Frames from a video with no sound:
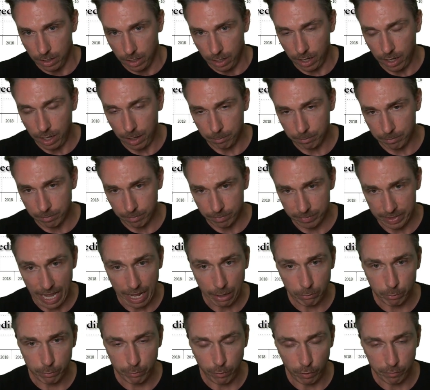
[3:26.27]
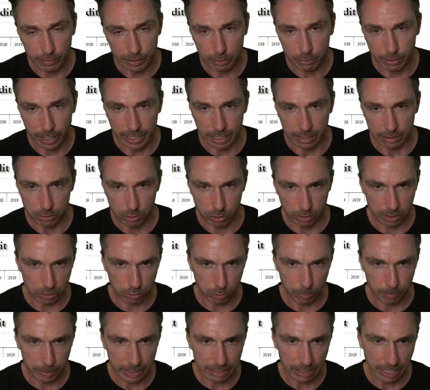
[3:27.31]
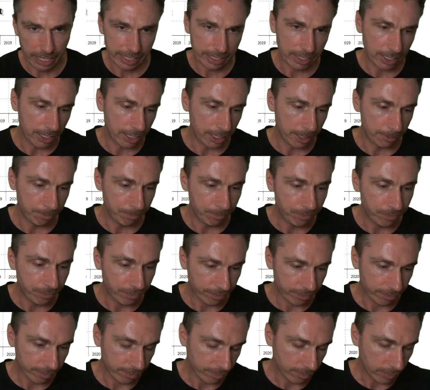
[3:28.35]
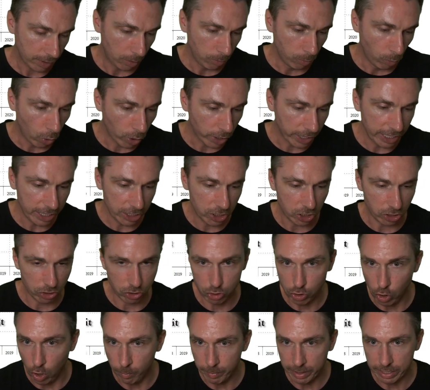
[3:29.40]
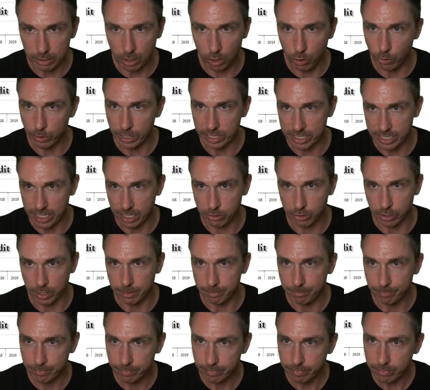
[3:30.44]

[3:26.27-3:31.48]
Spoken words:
Non-revolving credit. So this would be like mortgage, installment loan, etc.